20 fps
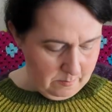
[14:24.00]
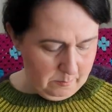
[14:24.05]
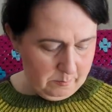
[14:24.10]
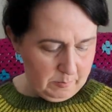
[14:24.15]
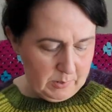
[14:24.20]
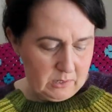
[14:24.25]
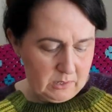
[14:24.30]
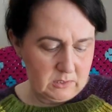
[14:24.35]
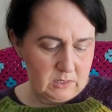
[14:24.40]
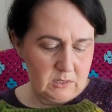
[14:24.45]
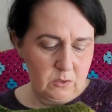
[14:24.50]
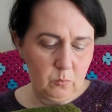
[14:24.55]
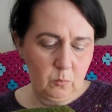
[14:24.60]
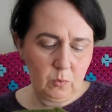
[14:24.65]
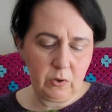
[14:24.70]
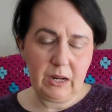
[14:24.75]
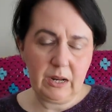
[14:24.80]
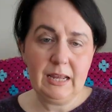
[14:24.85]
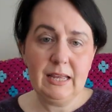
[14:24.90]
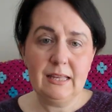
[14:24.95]
but
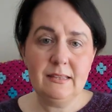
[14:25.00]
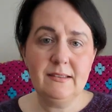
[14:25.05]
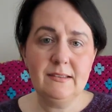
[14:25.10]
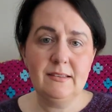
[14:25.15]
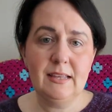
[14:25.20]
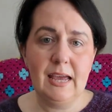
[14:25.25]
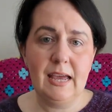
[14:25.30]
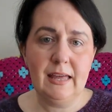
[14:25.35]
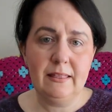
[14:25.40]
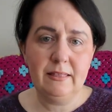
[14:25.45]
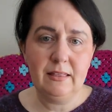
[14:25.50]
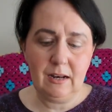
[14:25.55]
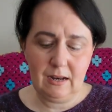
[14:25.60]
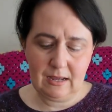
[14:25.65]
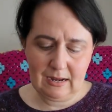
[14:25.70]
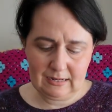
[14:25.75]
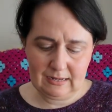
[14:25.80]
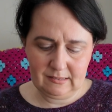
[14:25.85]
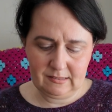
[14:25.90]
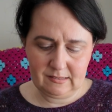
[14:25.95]
what I had said the
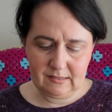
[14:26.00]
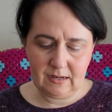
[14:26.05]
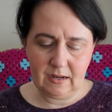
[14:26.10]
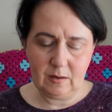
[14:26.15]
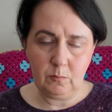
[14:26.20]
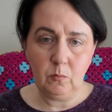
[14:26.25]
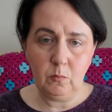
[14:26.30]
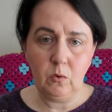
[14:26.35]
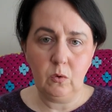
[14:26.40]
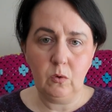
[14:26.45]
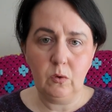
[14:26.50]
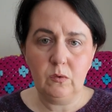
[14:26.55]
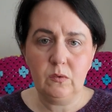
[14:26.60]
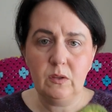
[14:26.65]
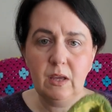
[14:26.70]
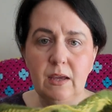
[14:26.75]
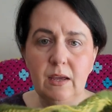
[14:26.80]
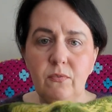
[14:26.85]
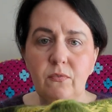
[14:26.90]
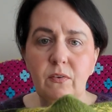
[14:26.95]
last time was
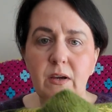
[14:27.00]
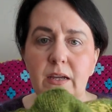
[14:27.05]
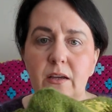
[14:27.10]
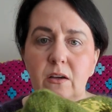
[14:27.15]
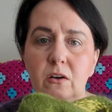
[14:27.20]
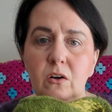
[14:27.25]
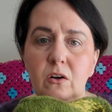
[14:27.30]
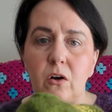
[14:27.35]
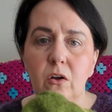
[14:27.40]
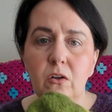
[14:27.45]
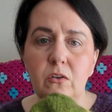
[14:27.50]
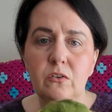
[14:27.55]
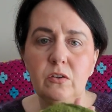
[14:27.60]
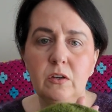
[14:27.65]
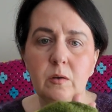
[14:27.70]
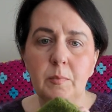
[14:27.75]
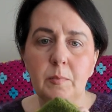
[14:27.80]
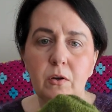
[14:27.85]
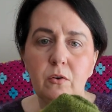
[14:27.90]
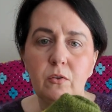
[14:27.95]
if I got to
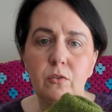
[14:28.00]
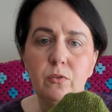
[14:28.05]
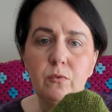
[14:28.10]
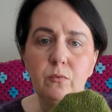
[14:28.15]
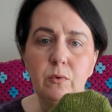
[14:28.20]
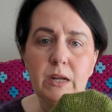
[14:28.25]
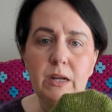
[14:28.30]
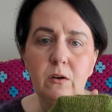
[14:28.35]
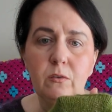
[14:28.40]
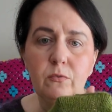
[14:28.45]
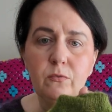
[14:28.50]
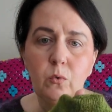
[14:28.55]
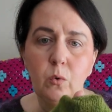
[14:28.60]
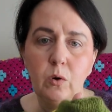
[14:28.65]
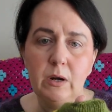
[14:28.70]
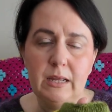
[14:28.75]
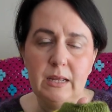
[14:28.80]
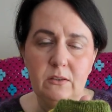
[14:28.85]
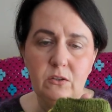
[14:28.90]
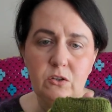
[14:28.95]
about 3 or
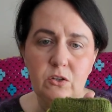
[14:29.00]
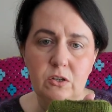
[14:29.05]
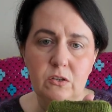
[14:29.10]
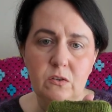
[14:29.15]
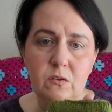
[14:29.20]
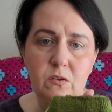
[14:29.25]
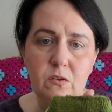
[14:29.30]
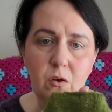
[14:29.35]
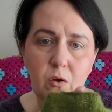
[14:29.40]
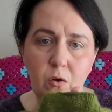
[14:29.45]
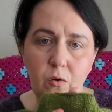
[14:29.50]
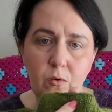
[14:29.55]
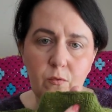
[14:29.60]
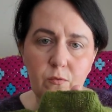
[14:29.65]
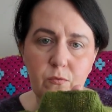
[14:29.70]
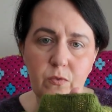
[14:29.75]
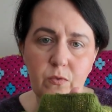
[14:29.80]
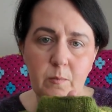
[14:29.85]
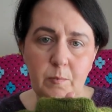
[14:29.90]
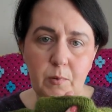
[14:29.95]
4 inches
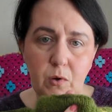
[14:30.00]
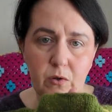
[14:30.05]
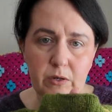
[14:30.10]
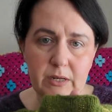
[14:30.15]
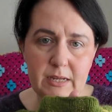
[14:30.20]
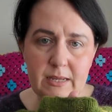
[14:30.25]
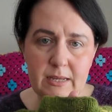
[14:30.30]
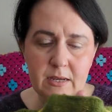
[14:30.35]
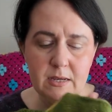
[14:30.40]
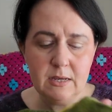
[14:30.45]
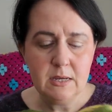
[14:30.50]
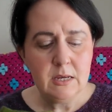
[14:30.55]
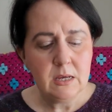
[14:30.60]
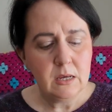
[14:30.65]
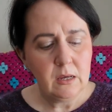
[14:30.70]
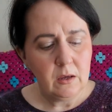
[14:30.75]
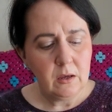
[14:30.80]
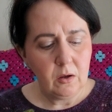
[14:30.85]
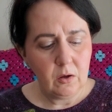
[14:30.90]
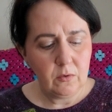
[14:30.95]
of the body,
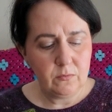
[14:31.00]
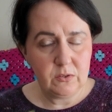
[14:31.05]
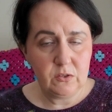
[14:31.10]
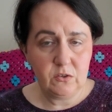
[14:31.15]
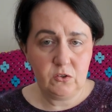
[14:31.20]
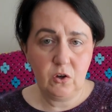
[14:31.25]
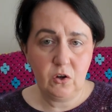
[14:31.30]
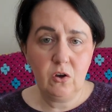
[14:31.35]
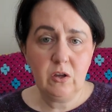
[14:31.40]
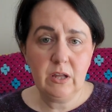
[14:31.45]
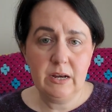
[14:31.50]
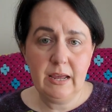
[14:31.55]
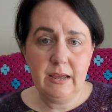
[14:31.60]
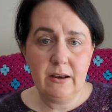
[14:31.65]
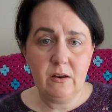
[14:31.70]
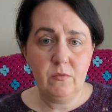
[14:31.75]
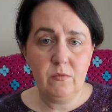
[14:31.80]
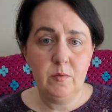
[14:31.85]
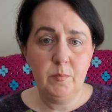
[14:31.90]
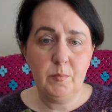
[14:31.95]
of the stockinette
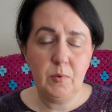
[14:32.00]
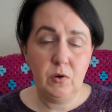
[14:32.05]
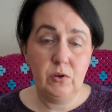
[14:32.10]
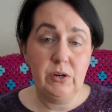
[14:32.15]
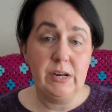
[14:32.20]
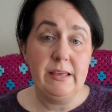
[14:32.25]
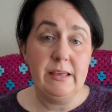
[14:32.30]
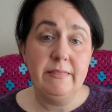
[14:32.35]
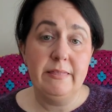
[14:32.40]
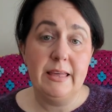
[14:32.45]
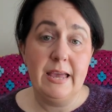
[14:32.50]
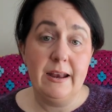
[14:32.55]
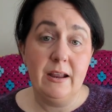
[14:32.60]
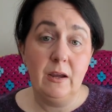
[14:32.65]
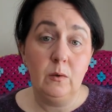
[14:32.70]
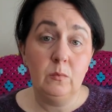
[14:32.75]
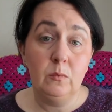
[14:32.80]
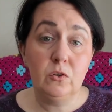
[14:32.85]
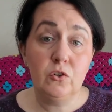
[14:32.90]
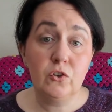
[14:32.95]
of the body, then I
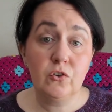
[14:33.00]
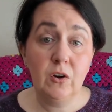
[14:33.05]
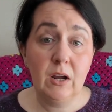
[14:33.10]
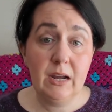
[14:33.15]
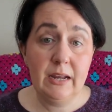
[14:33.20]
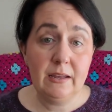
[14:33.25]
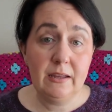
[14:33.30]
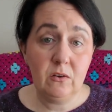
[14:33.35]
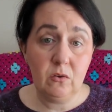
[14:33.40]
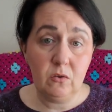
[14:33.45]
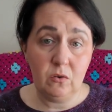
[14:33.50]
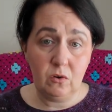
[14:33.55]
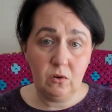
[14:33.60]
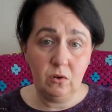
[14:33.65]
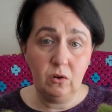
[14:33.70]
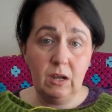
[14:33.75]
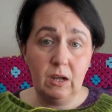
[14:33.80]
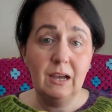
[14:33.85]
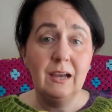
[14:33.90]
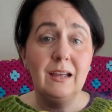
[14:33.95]
would try it
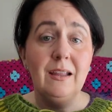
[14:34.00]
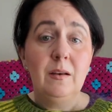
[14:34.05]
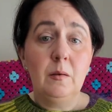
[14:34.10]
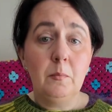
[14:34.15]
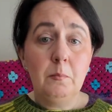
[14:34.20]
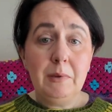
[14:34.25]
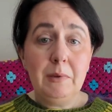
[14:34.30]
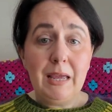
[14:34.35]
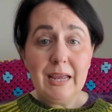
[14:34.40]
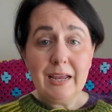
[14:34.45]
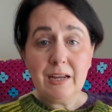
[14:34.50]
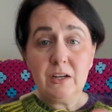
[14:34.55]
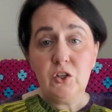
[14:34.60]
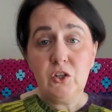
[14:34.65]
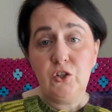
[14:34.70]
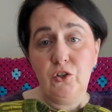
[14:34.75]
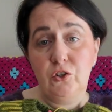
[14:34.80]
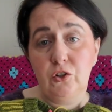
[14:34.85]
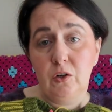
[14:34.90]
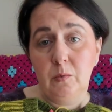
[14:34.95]
on and make
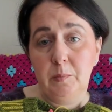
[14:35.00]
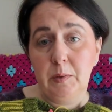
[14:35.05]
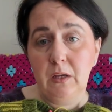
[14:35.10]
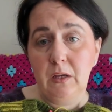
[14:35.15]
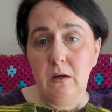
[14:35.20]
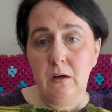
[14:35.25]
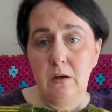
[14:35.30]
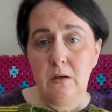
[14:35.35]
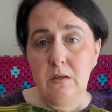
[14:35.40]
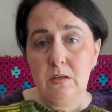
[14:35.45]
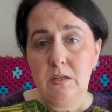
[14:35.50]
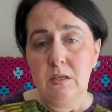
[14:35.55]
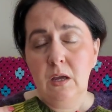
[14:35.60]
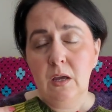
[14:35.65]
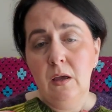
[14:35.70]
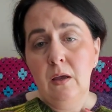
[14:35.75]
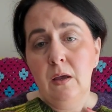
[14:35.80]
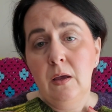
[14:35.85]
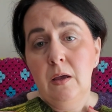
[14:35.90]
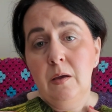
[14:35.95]
sure, because
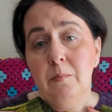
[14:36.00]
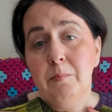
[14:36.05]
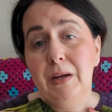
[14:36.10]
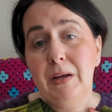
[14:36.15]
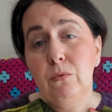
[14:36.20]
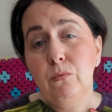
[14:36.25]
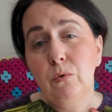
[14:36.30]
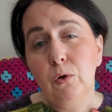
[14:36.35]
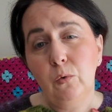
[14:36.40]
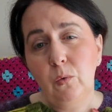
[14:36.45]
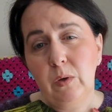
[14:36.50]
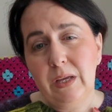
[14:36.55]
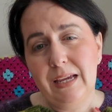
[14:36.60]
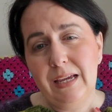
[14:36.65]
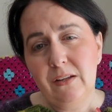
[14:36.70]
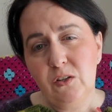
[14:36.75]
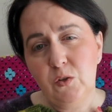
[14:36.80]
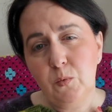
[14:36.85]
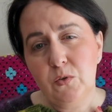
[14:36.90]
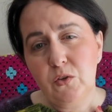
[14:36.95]
my row
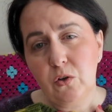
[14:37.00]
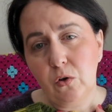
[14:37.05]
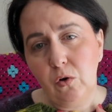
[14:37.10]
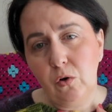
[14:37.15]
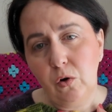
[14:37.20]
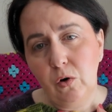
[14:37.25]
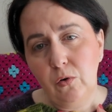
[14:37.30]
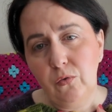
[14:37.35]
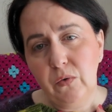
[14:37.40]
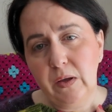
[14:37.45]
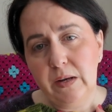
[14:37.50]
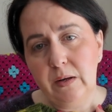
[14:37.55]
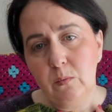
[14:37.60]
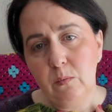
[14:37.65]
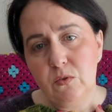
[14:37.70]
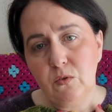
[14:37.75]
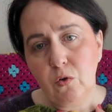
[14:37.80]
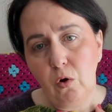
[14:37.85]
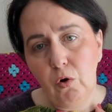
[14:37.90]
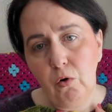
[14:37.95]
gauge was off, and it
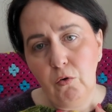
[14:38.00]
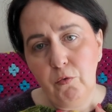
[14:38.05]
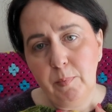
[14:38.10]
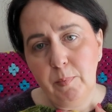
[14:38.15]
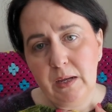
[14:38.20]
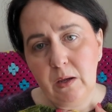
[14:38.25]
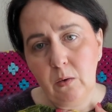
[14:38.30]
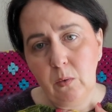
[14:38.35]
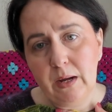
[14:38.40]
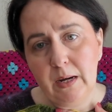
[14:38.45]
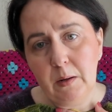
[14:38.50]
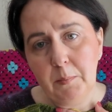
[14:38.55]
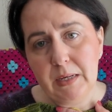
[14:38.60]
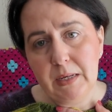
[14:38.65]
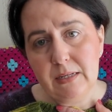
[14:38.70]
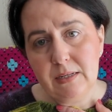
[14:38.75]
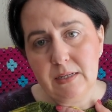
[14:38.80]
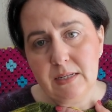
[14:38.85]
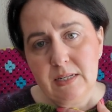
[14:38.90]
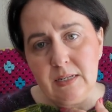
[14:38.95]
was off by quite a
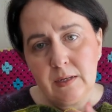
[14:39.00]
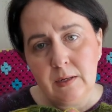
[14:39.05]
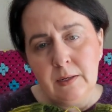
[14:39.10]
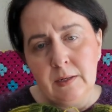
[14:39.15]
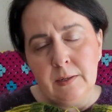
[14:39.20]
bit.